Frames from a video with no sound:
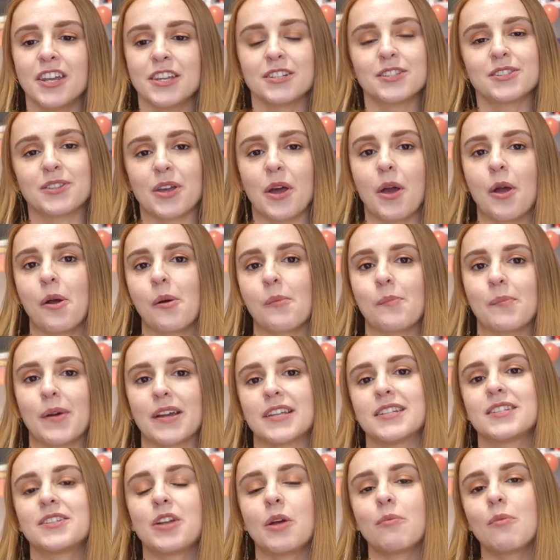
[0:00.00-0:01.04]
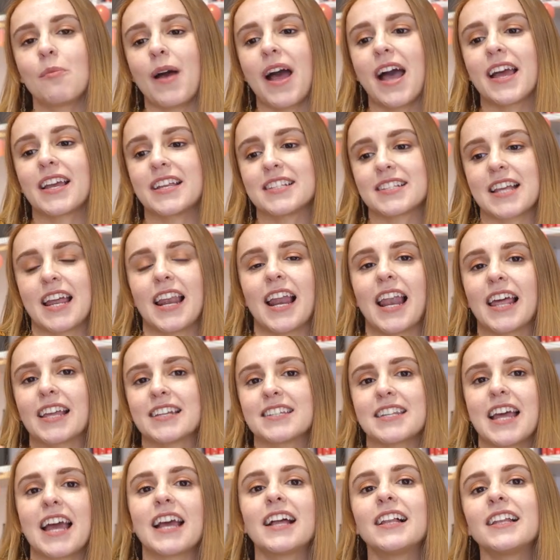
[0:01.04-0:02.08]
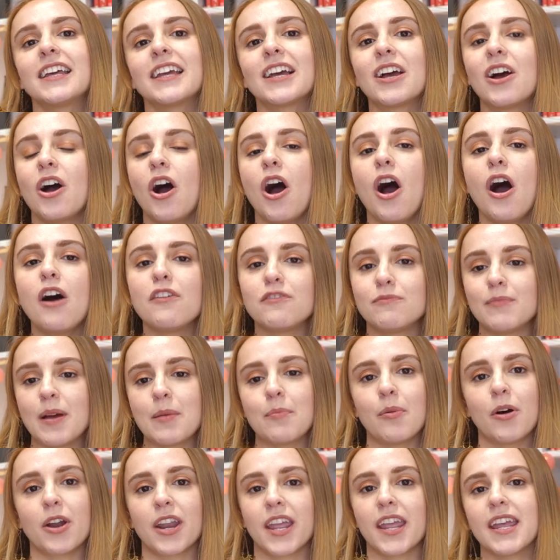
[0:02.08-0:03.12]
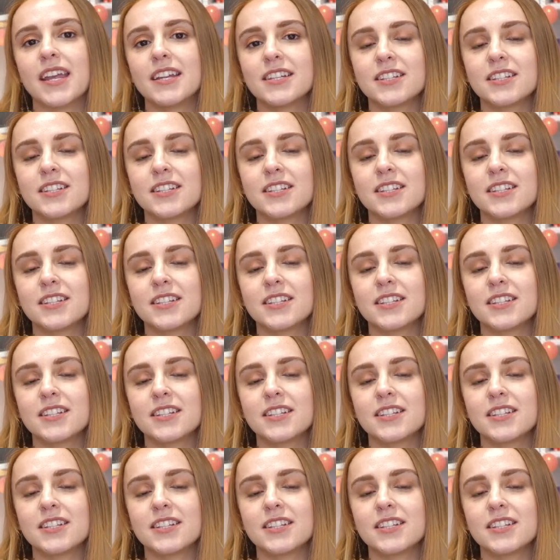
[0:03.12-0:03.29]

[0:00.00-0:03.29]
So my stoma bag is kind of like dangling off my body.